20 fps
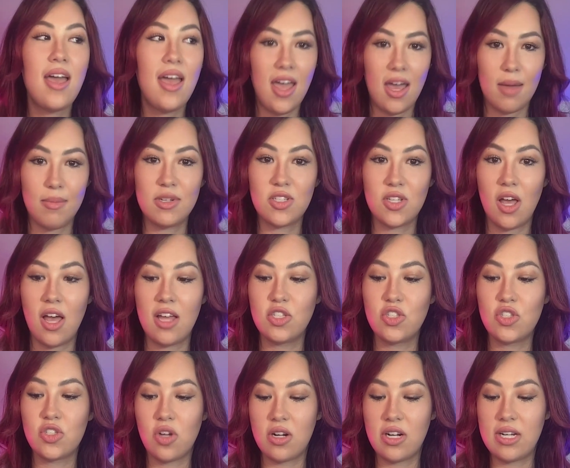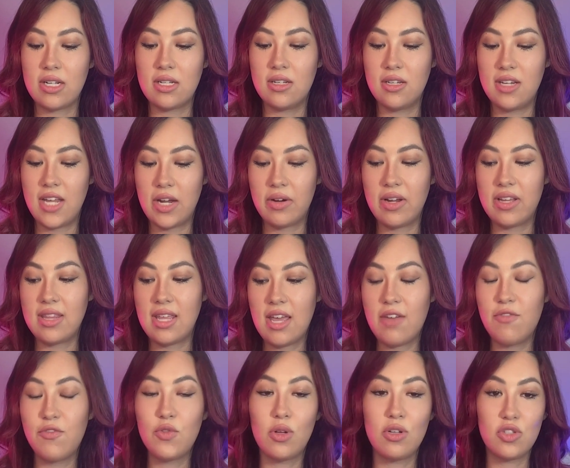Amazon started gearing the
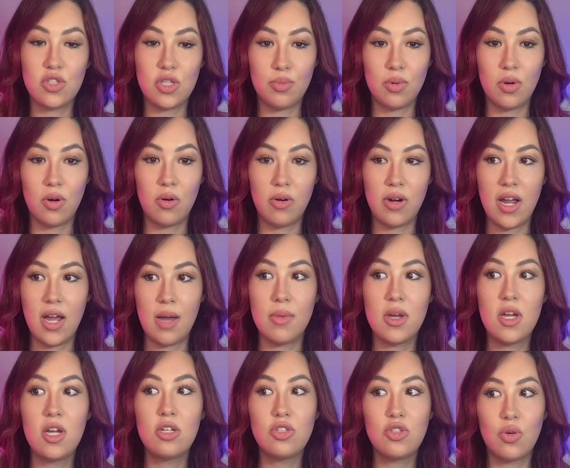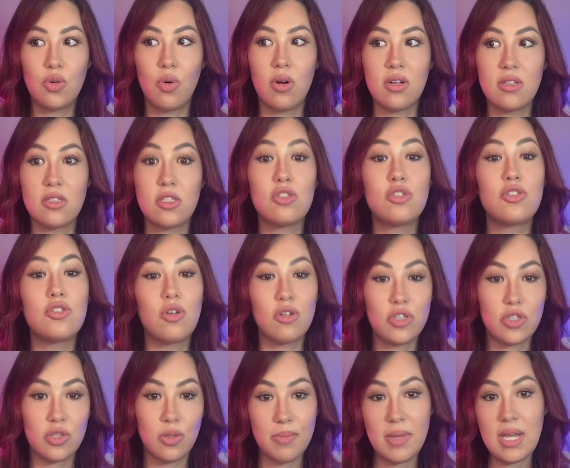influencer program towards
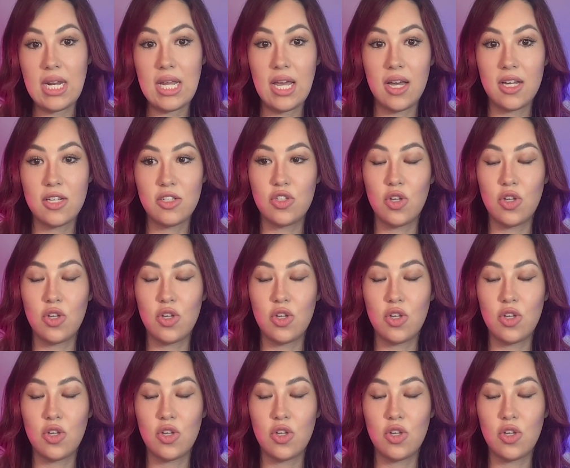social media.